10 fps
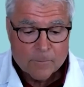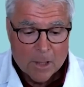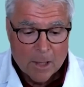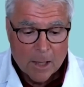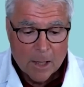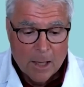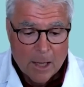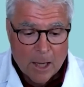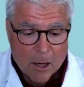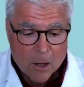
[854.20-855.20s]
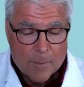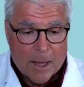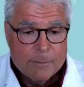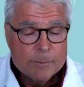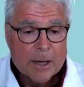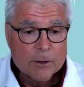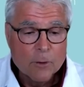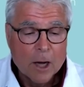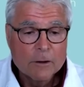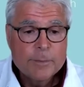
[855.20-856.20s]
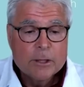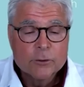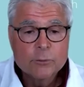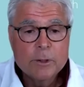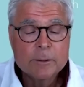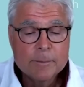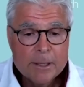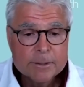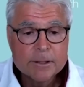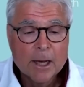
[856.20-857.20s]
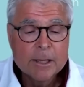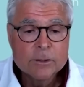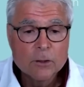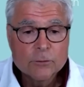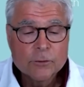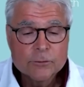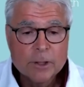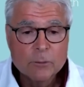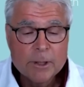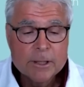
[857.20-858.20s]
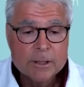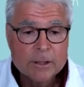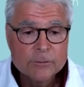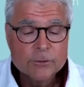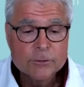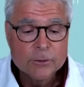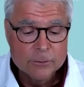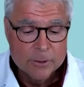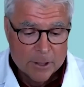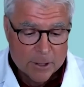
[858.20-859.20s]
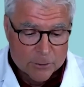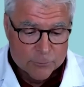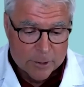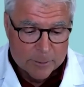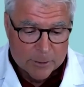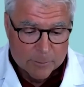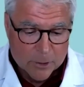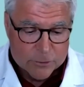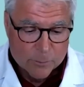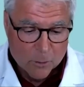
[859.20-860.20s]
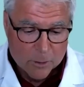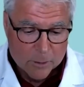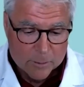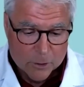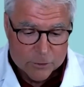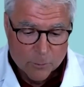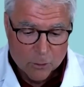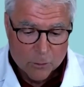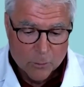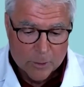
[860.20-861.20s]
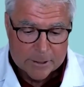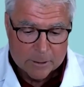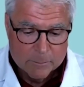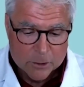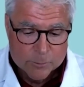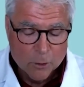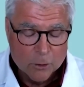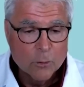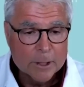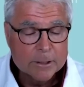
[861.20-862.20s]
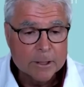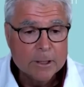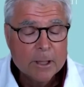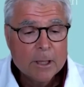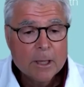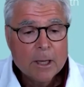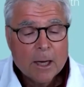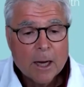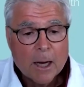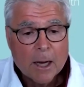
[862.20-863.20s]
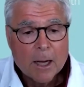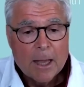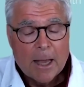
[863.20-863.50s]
uh, are maybe better off because we can make the diagnosis and we can institute treatment much more, much more, much more quickly. Uh,